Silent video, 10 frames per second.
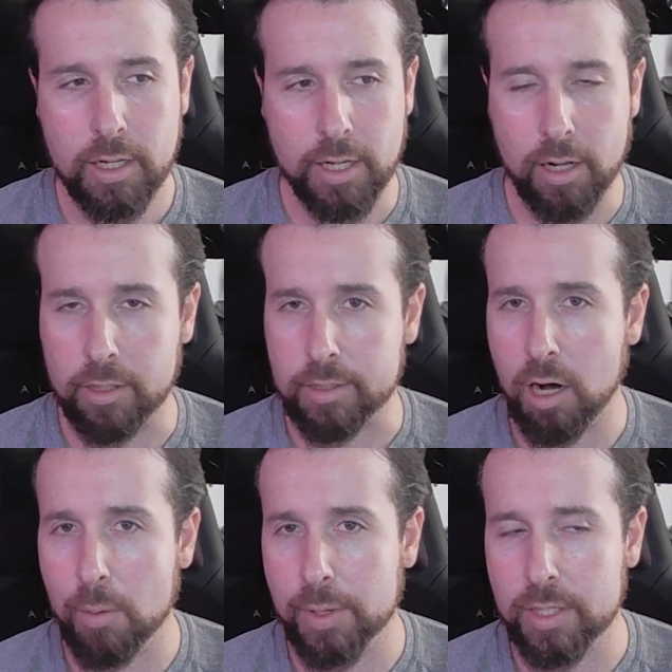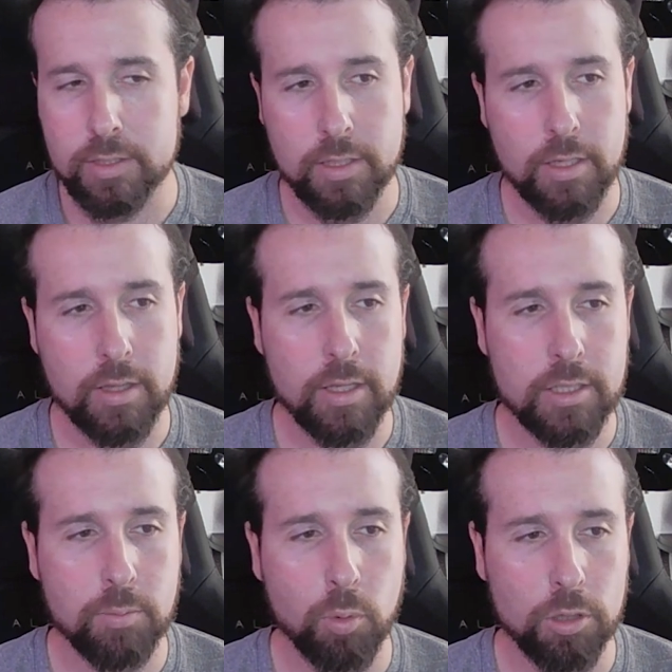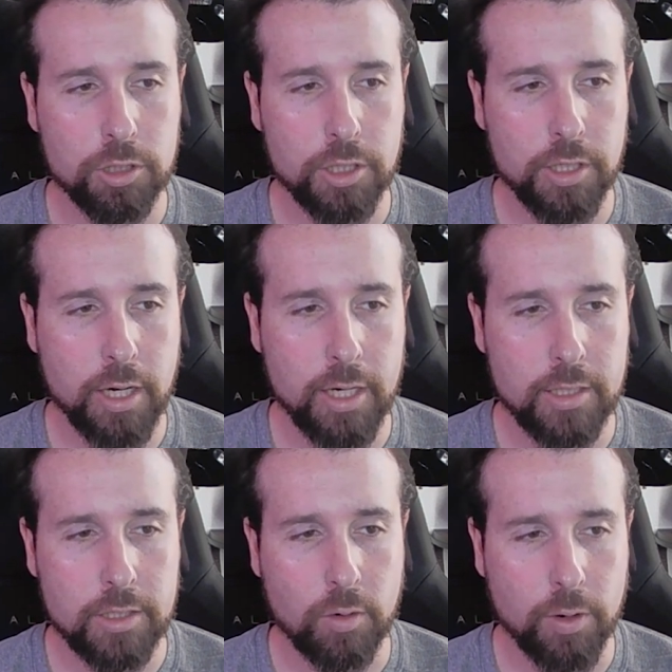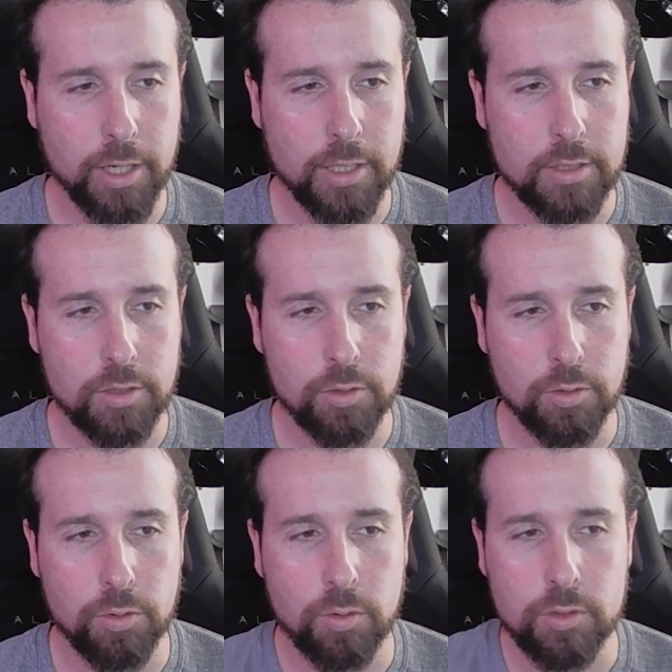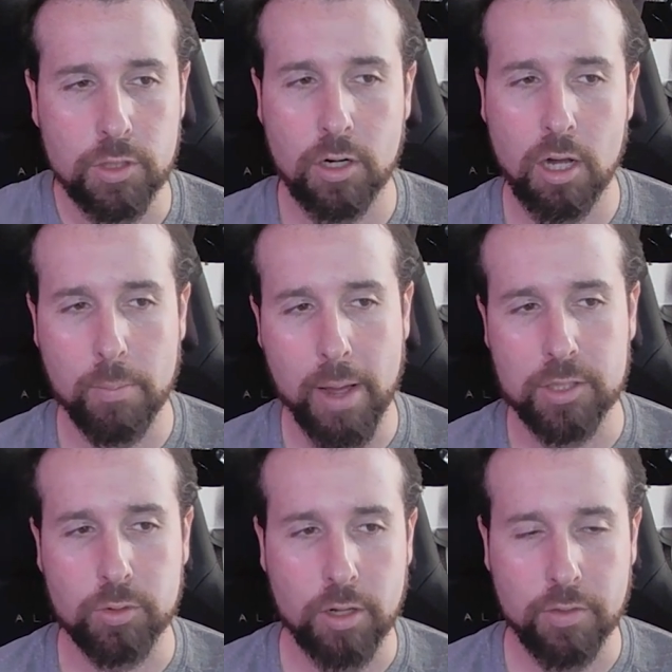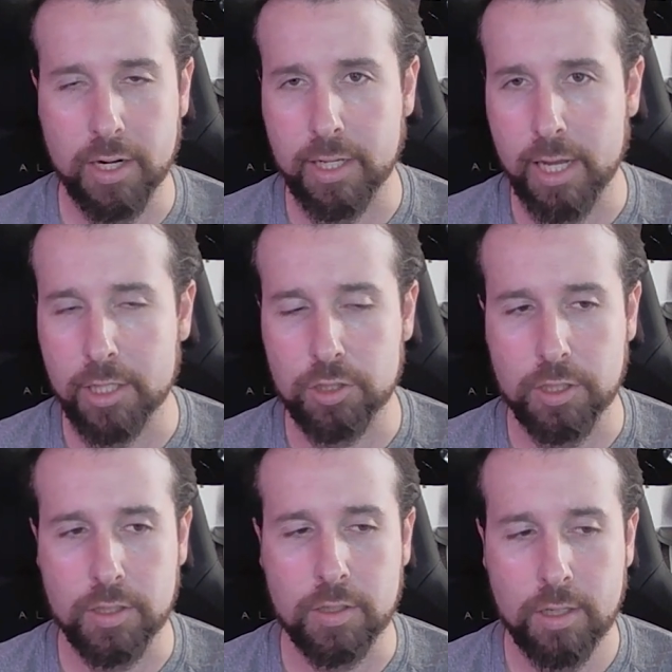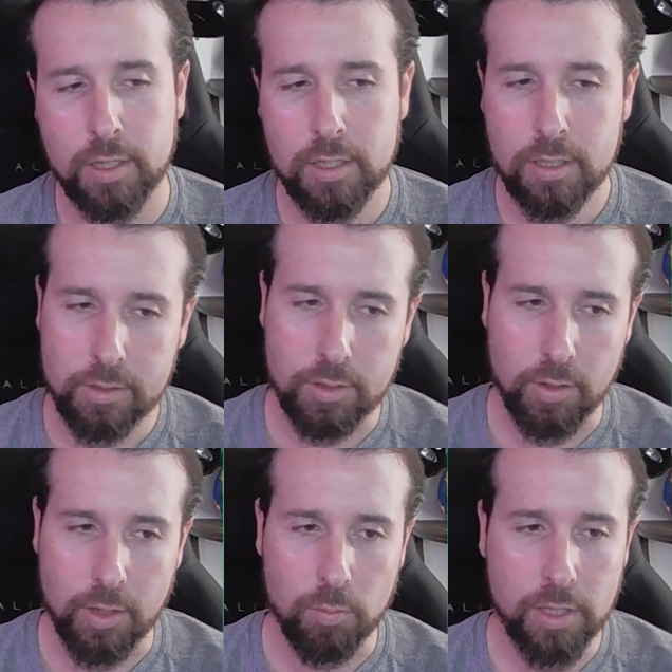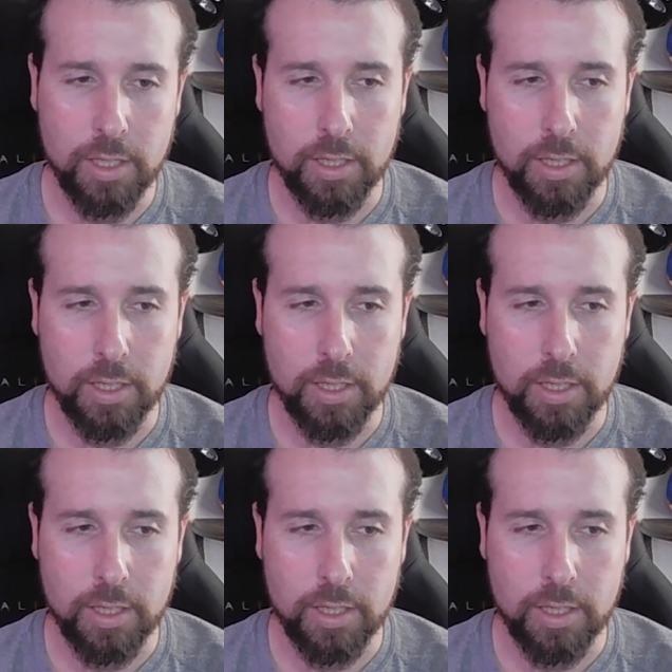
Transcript: it uncomments this portion and it's going to turn on password authentication so that we